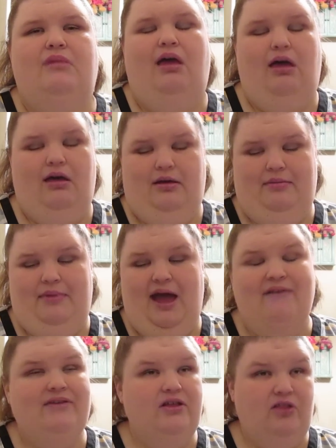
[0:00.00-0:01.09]

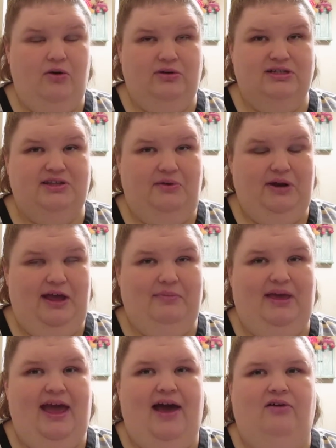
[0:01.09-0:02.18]
having lower sodium
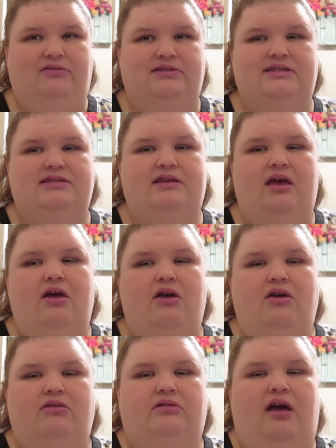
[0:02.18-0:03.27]
accounts
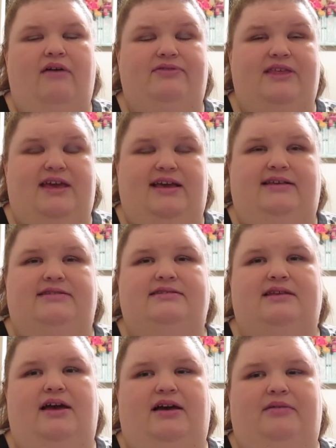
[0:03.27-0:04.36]
of things
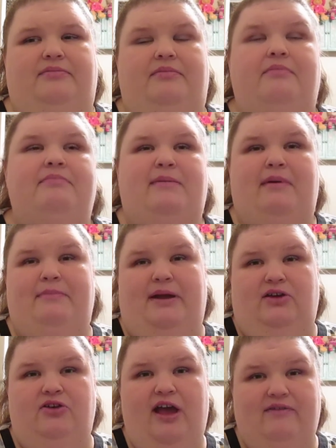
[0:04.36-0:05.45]
made my
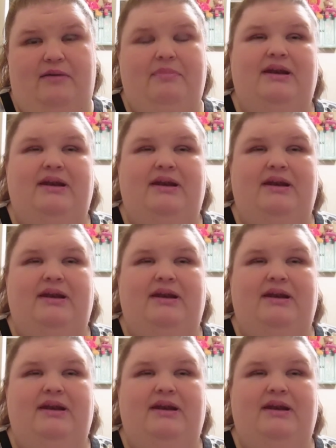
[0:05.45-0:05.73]
body crave it.